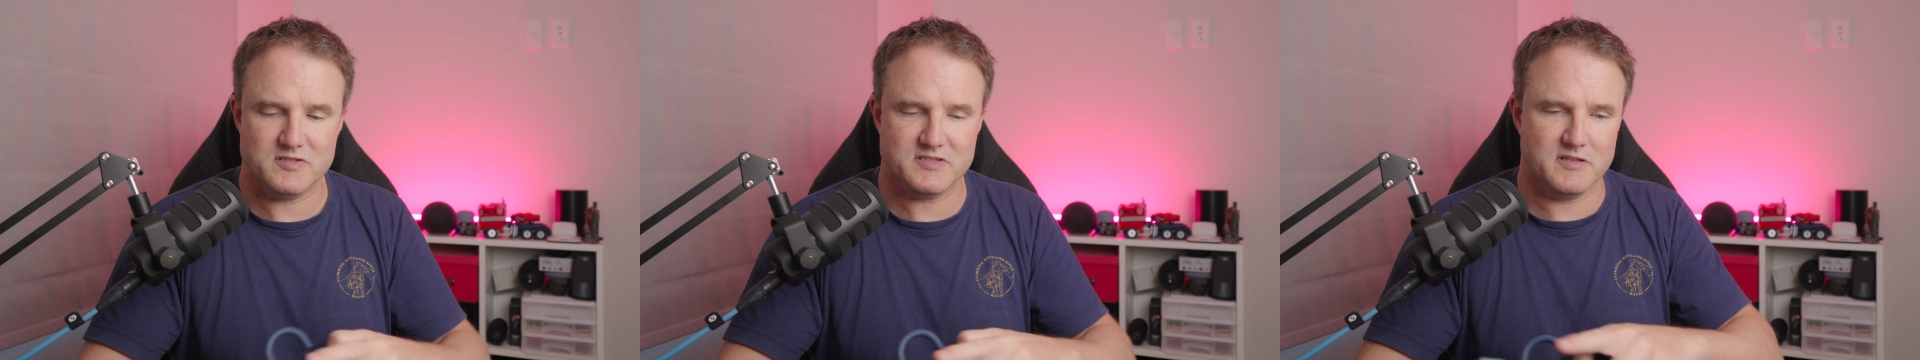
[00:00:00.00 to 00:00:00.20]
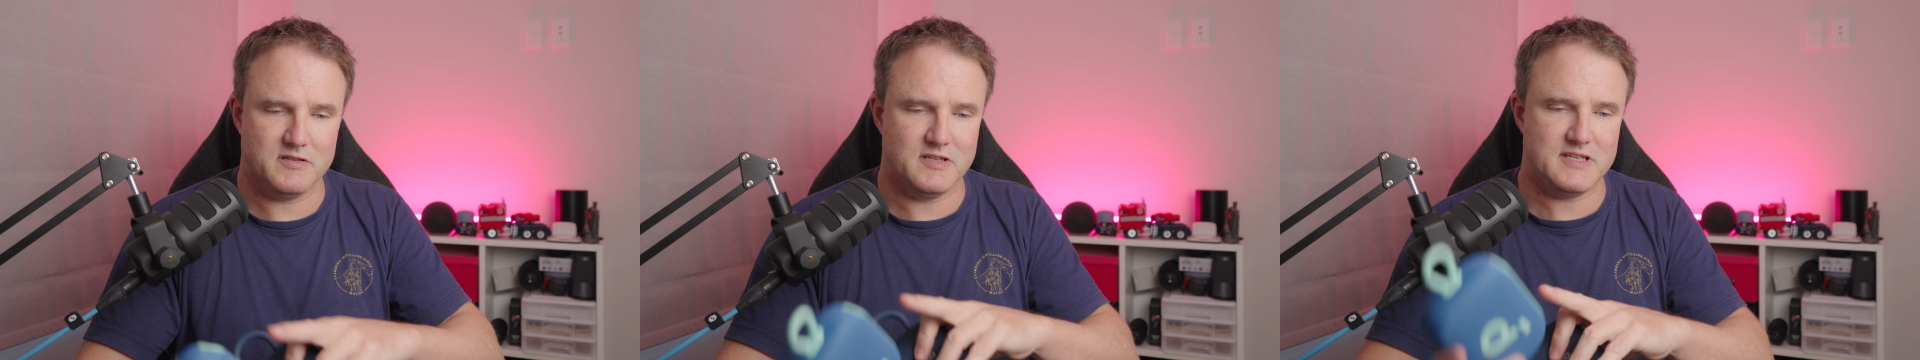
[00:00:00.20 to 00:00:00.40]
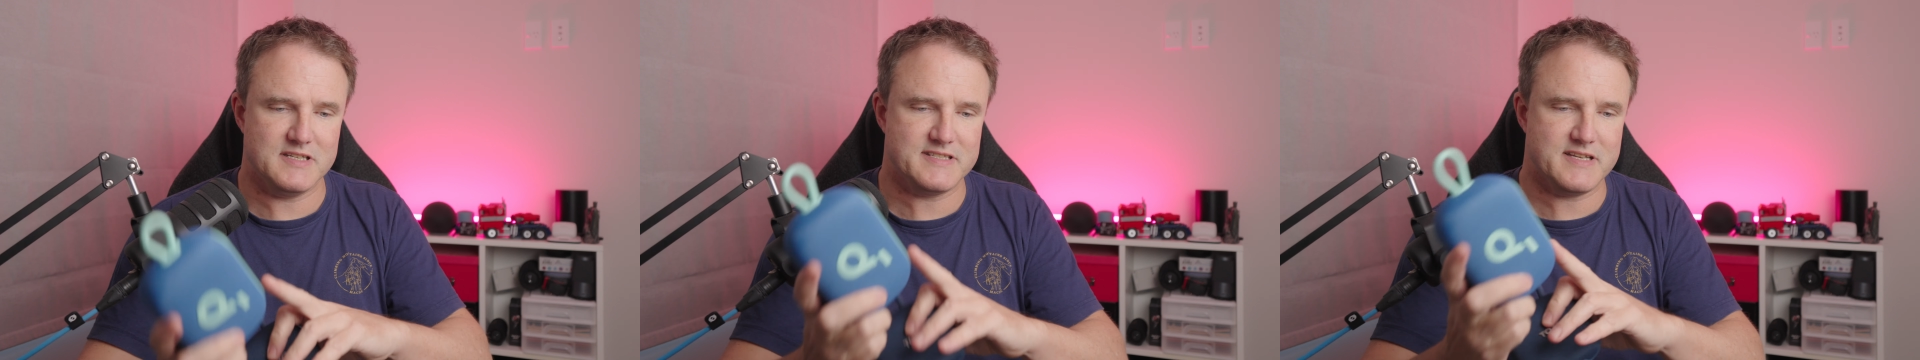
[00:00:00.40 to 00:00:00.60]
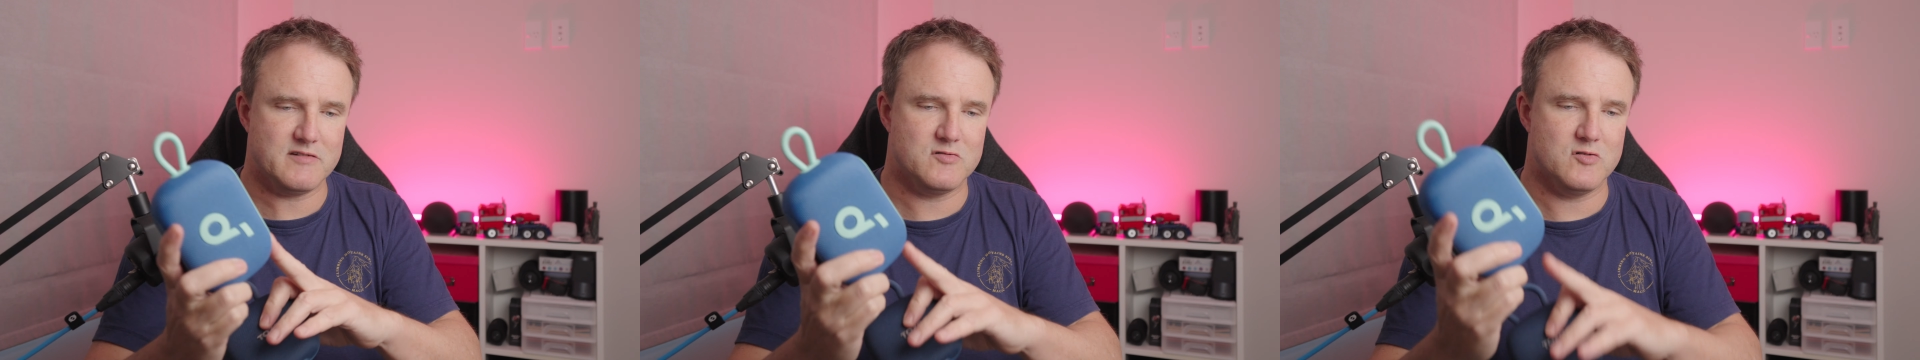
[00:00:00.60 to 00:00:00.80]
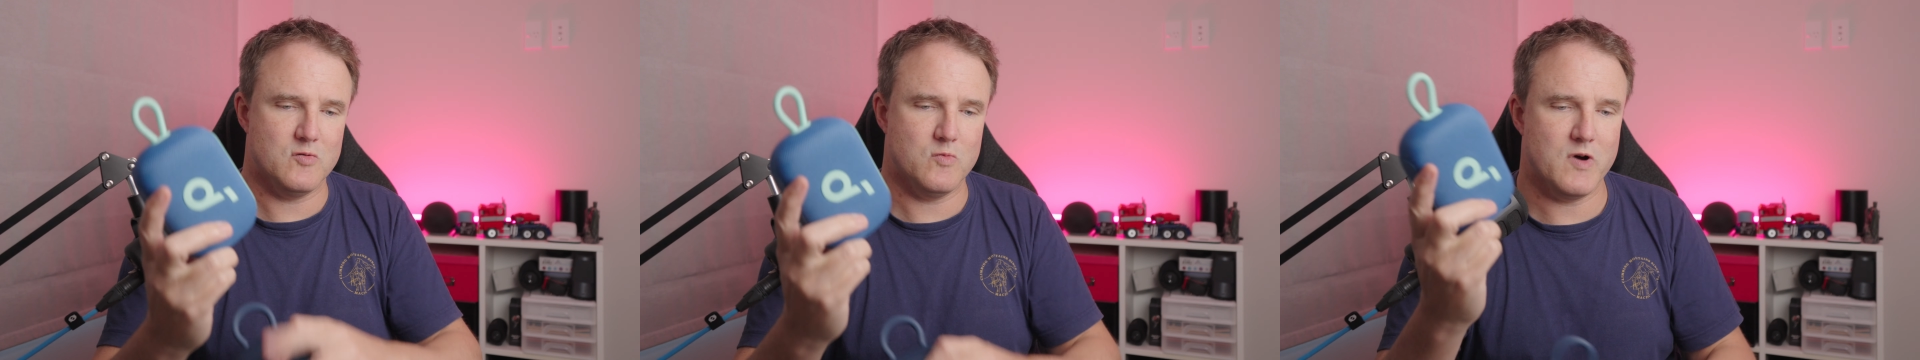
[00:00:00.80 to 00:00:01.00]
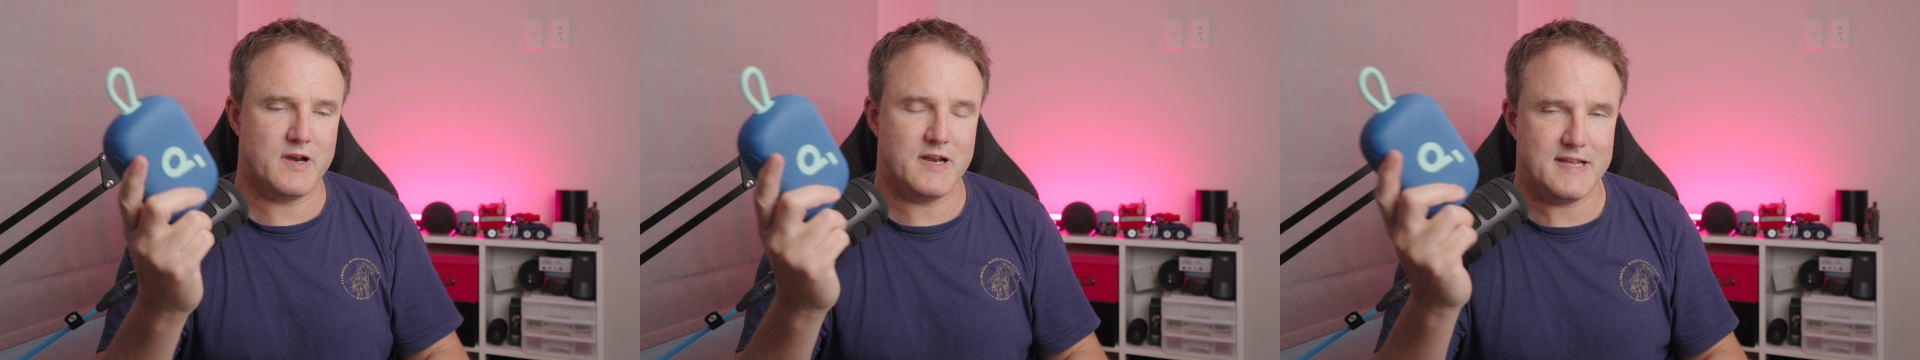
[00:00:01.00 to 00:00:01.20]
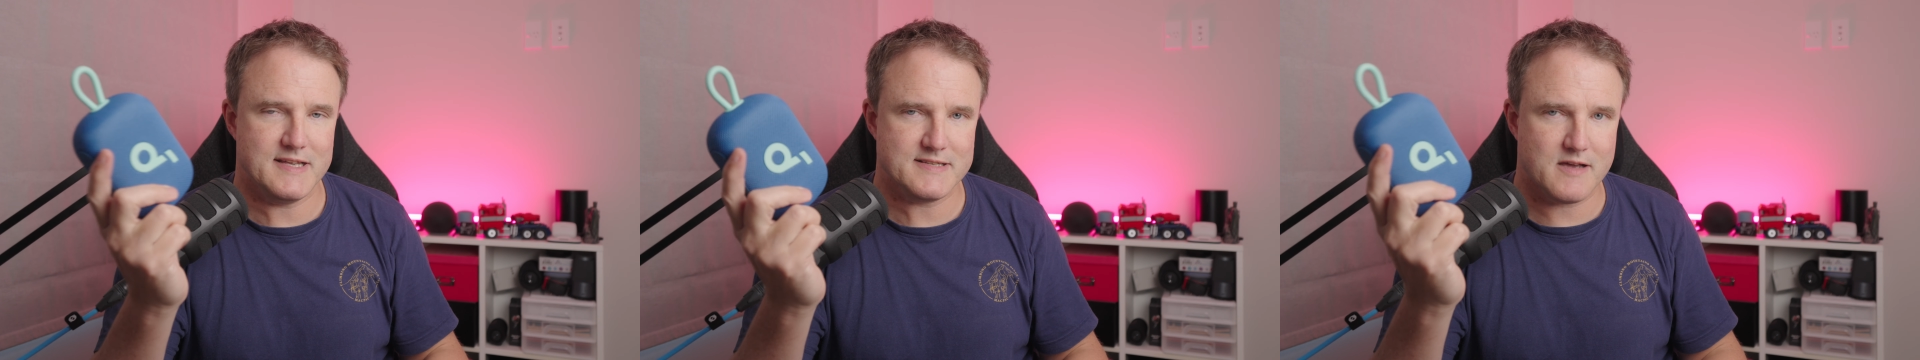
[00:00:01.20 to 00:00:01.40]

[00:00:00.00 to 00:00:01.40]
So the Soundcore one is